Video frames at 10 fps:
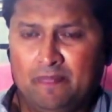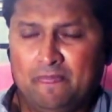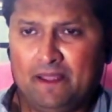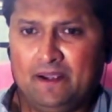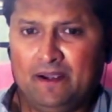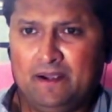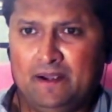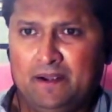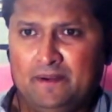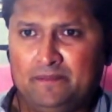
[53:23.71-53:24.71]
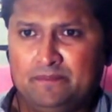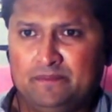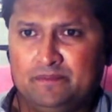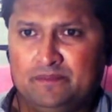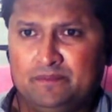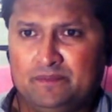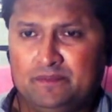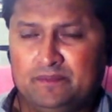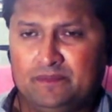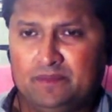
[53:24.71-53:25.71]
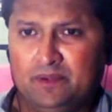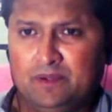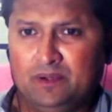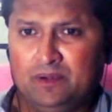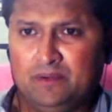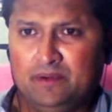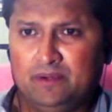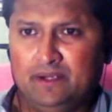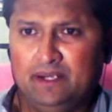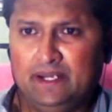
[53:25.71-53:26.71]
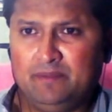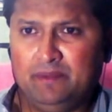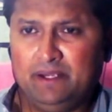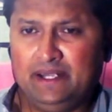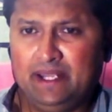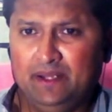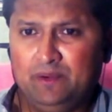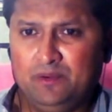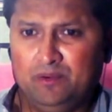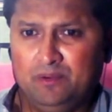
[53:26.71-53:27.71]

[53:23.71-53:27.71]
uh, you know, let me tell you,